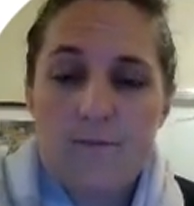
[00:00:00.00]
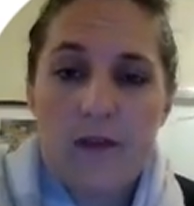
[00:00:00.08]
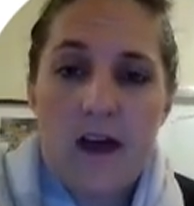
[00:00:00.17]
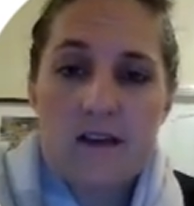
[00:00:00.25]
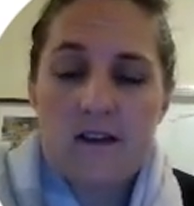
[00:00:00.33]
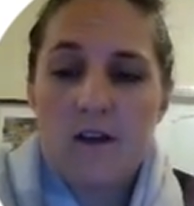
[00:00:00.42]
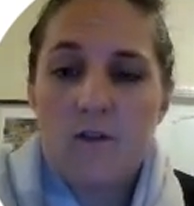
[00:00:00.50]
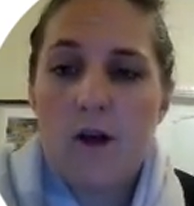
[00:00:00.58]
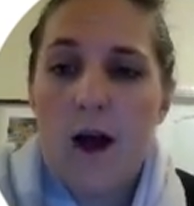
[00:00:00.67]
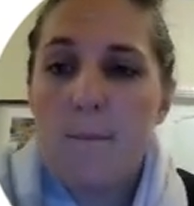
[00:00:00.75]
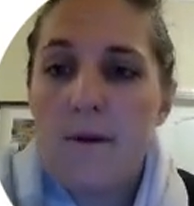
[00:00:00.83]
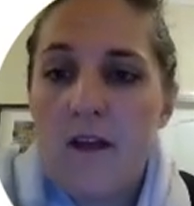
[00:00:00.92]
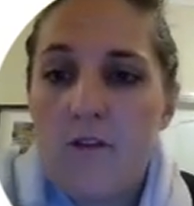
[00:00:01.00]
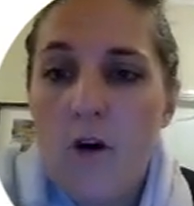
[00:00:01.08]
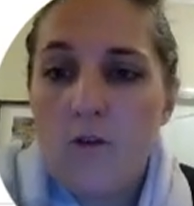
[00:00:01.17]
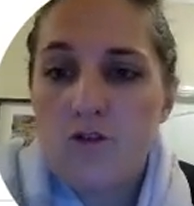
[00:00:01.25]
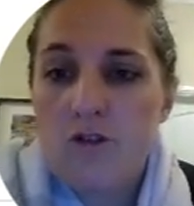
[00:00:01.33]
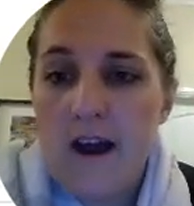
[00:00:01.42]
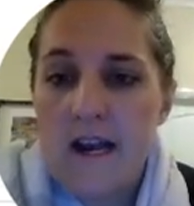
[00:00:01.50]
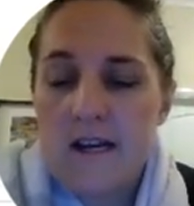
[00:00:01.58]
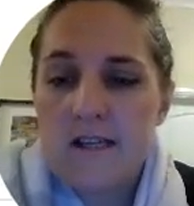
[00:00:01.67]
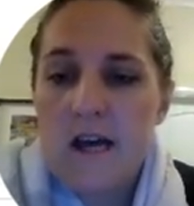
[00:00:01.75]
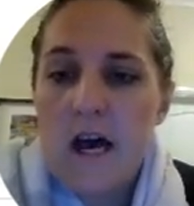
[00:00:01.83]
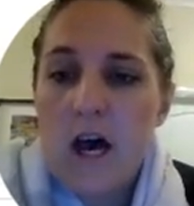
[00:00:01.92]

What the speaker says: Okay, so that's for companies, sole traders.